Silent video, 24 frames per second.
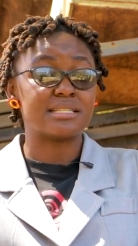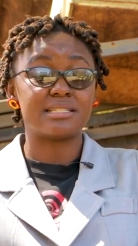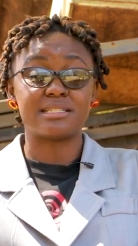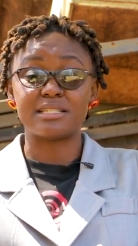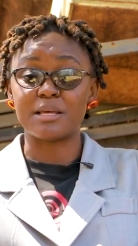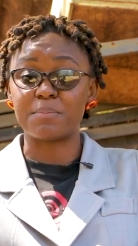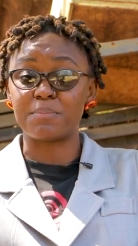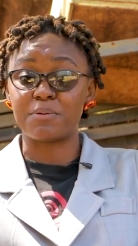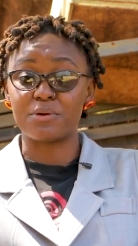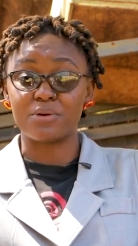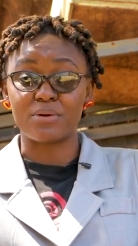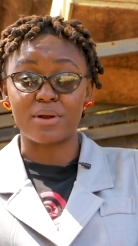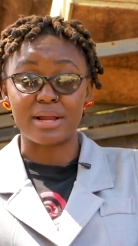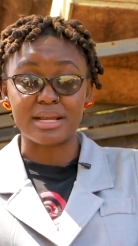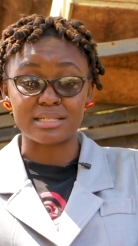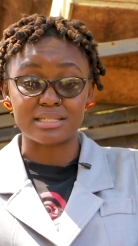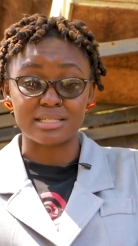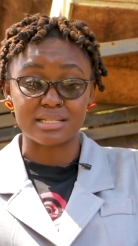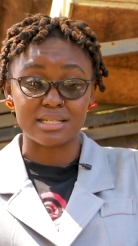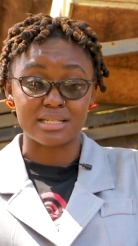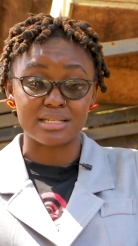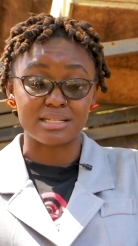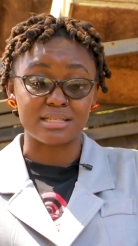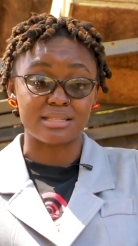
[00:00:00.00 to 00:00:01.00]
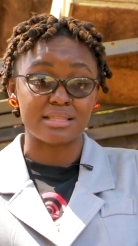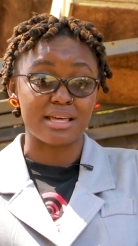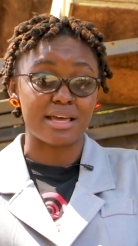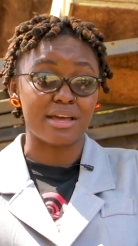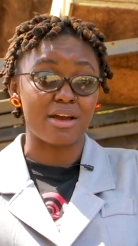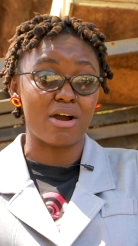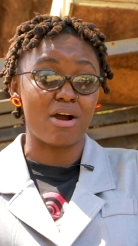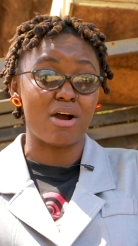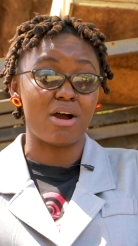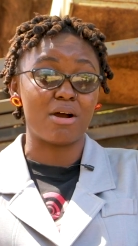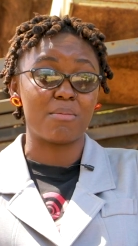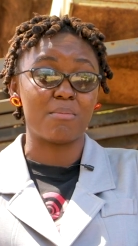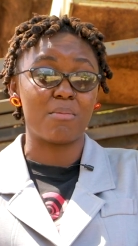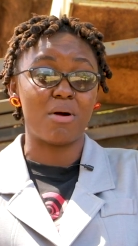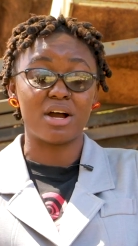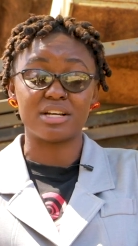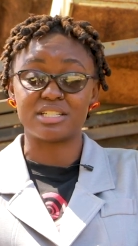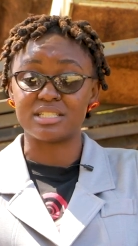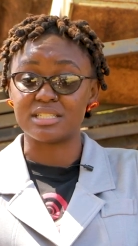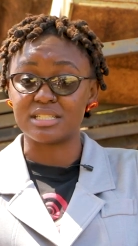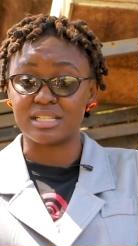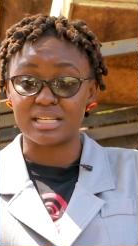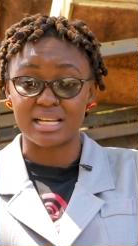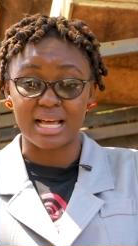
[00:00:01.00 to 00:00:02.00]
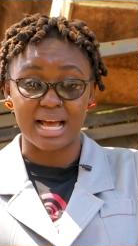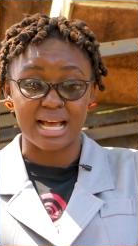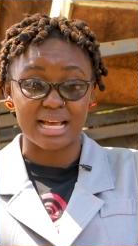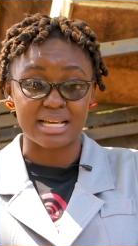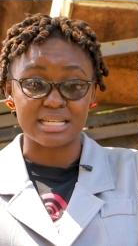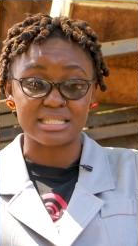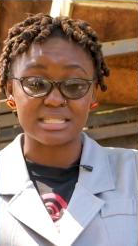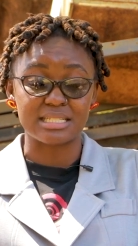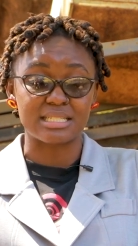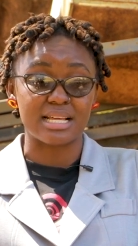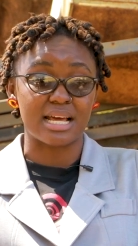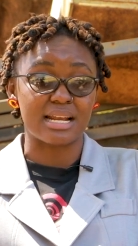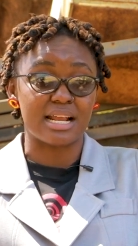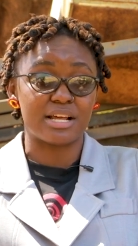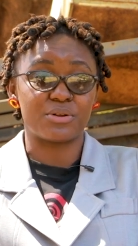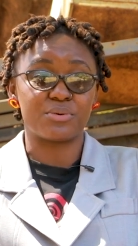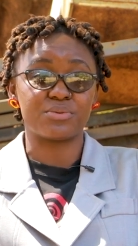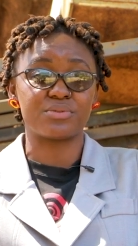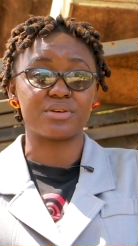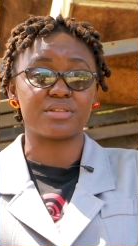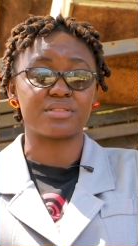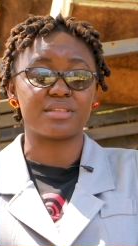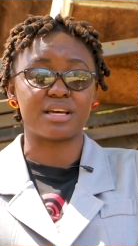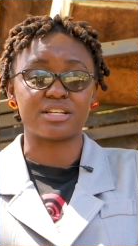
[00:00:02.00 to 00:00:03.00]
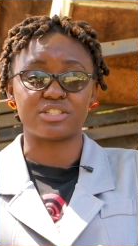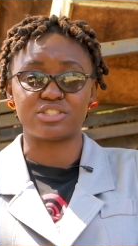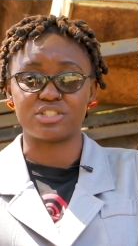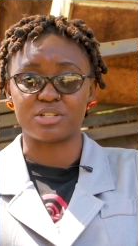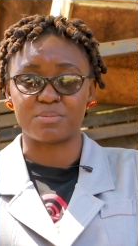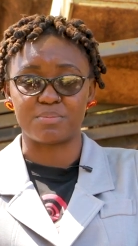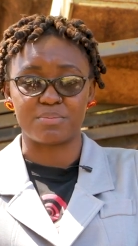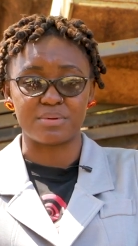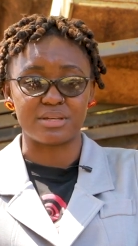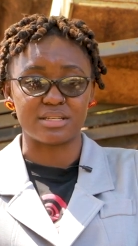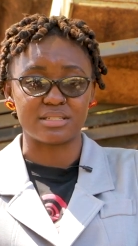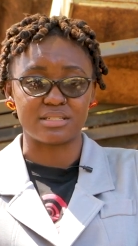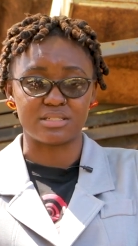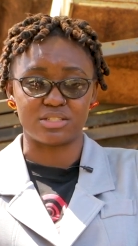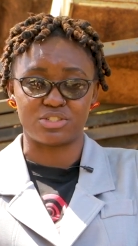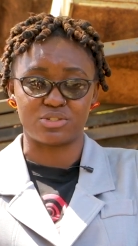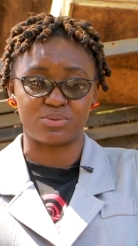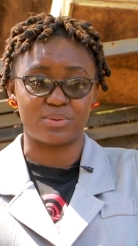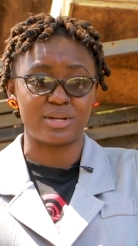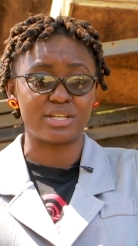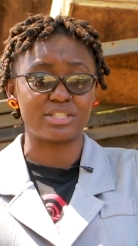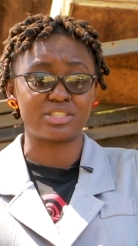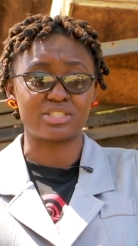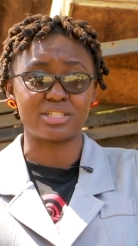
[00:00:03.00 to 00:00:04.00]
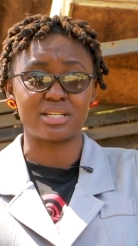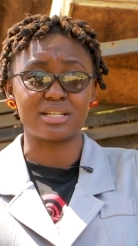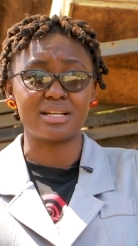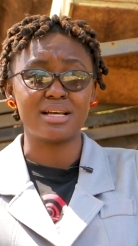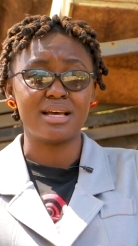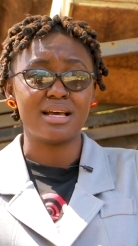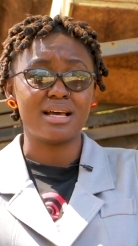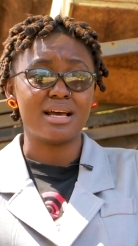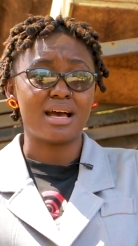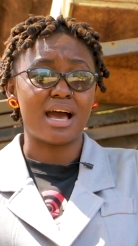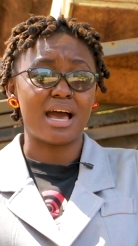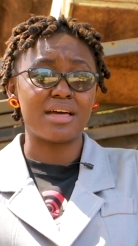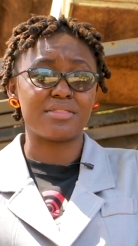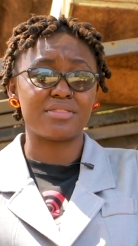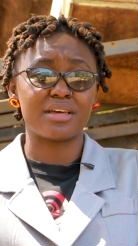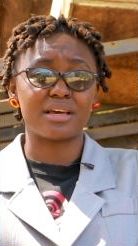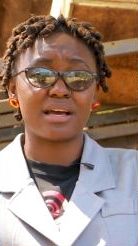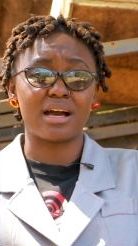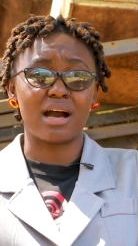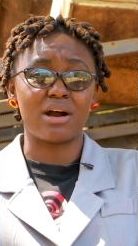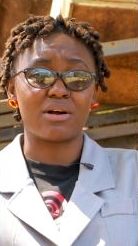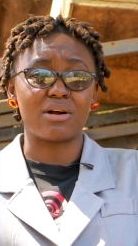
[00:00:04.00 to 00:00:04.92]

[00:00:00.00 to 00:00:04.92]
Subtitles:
separated, they are marginalized, and I don't think that should be a situation. I think